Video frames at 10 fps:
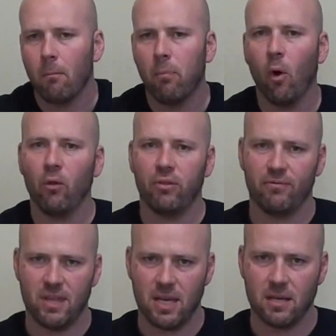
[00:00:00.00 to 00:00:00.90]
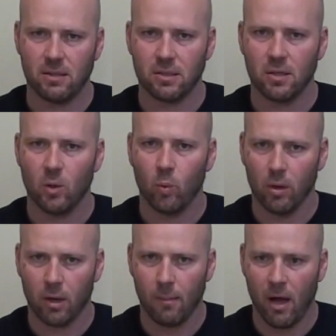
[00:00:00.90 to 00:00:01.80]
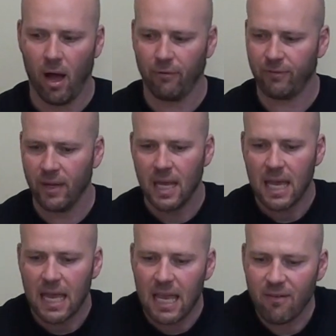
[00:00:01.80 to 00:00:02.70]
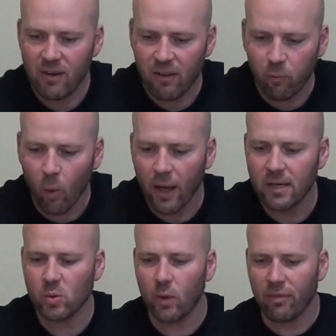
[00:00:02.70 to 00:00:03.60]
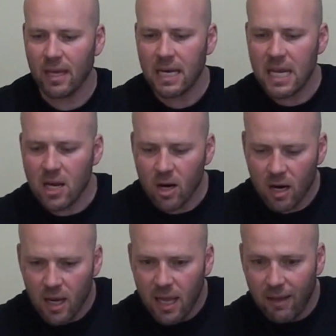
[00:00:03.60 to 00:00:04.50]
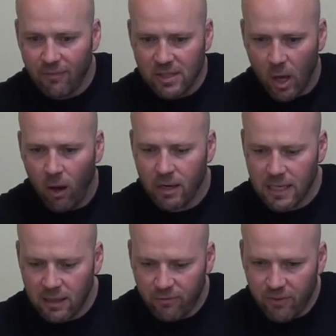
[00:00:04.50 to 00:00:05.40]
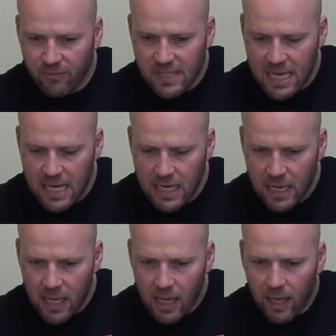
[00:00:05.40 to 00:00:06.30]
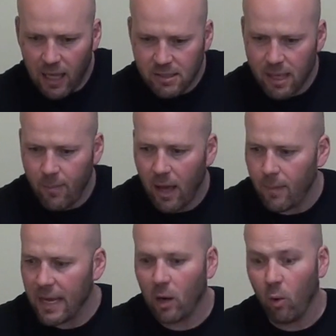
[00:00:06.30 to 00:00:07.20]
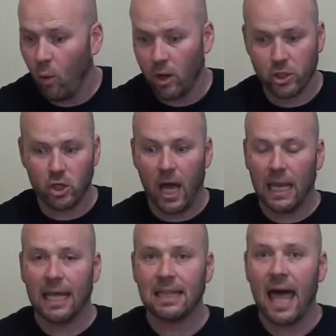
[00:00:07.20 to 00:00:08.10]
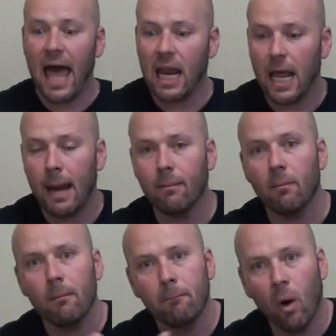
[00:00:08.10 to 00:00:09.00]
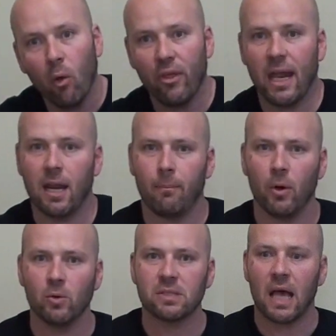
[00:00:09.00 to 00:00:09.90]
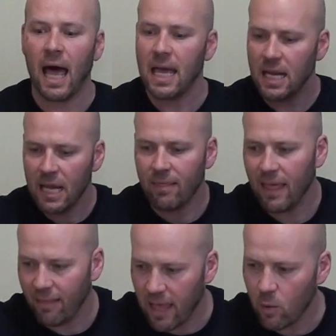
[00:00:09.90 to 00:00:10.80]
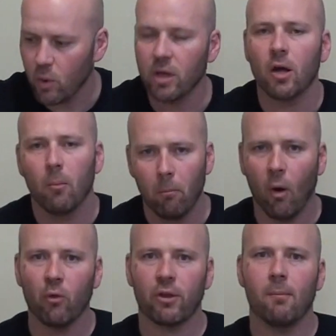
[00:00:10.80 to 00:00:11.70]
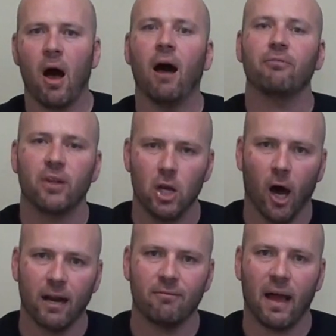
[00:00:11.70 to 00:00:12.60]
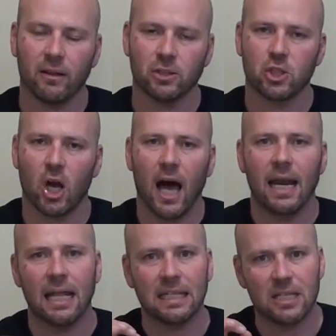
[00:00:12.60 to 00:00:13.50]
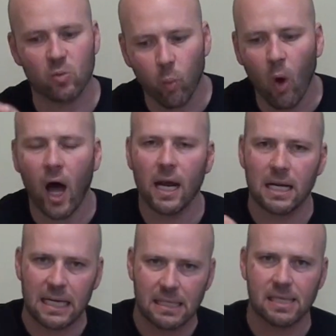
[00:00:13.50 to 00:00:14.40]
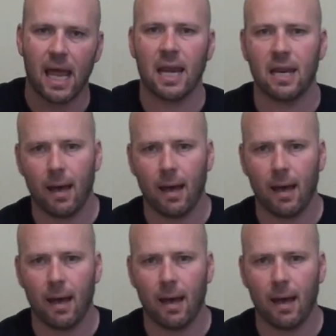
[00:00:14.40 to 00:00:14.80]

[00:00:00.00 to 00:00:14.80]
Both of these will come off. Even if one is within here, if it's already in the 15 and somehow I make a horde shot like that and both end up outside, then they would both come off. Not a valid shot. At least one needs to end